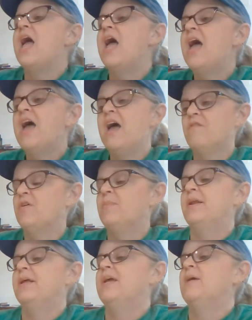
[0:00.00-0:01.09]

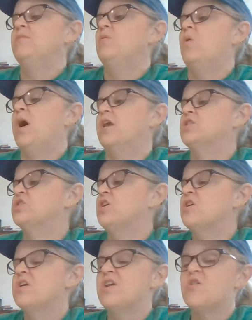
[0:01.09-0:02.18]
Everybody came to watch,
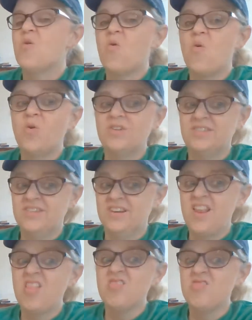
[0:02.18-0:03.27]
and
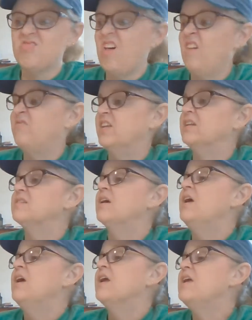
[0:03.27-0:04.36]
Orson loved it.
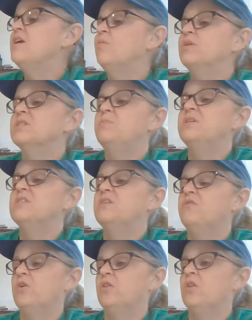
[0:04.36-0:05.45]
He was busy
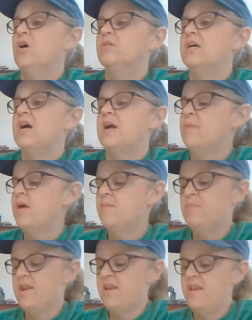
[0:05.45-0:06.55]
for a long time,
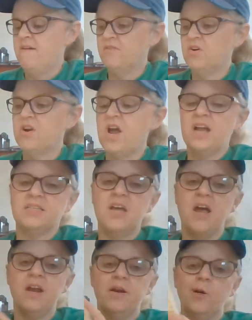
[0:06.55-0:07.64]
but never got
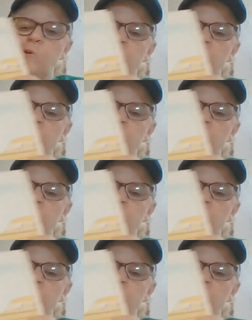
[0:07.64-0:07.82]
tired.